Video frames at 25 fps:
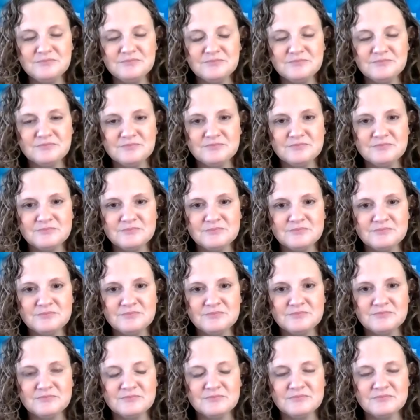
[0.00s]

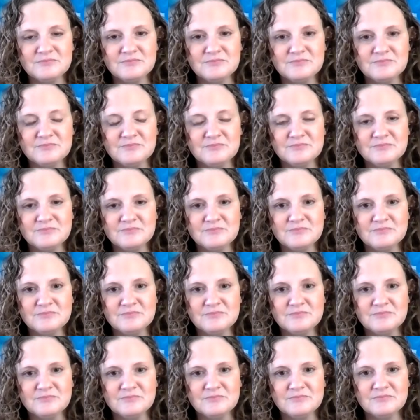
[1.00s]

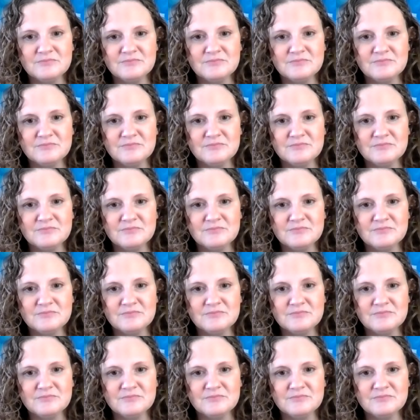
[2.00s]
(not speaking)